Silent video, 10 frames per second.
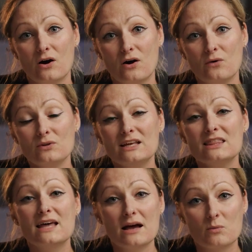Only
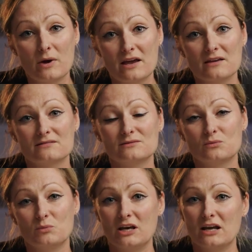that way
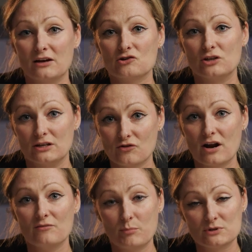we can actually
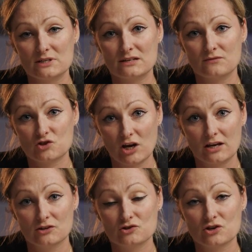drive positive
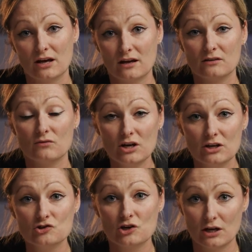change and
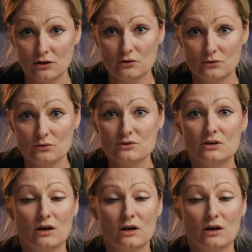reach EU's